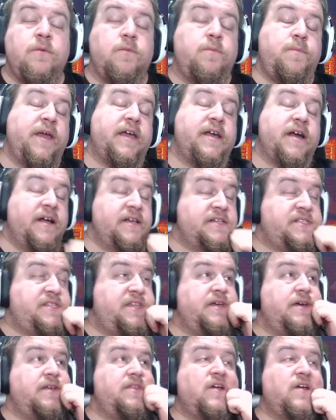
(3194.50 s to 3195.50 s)
Because
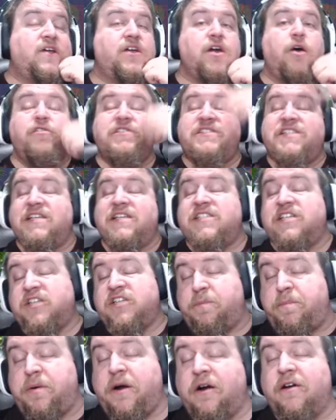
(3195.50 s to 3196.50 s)
the ghost, as it
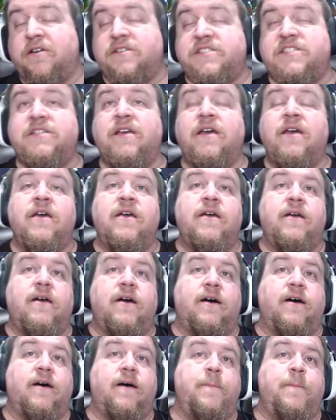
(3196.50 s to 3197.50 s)
departs,
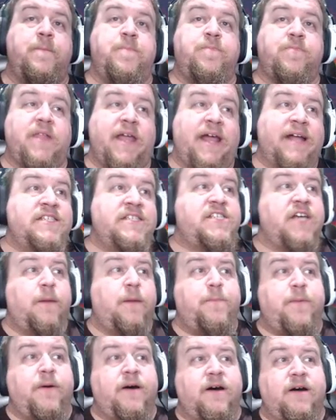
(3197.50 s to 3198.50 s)
ends
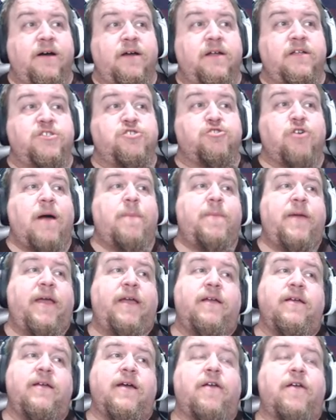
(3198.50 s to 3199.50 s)
up
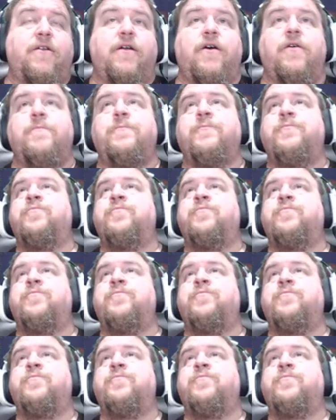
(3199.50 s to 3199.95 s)
dropping, I don't know,